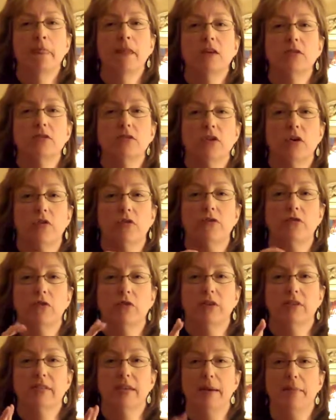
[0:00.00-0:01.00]
So, for
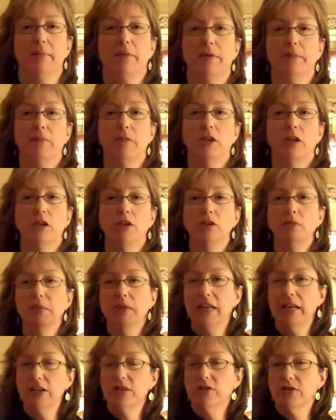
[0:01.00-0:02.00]
example,
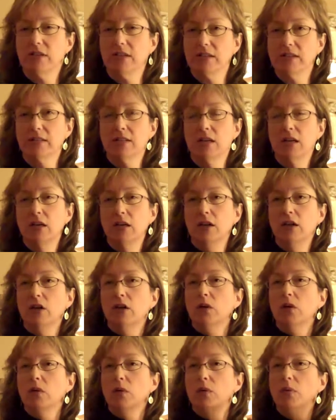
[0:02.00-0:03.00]
Illuminatrix,
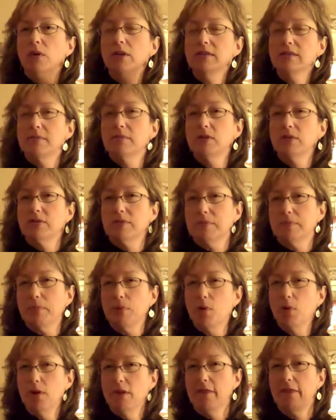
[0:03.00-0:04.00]
what is the most
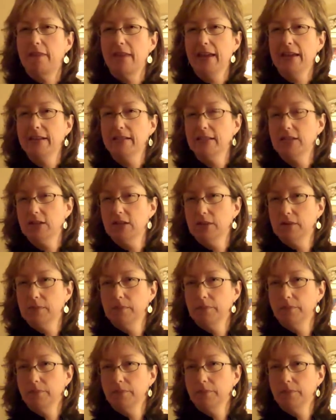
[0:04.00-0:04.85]
important thing to you?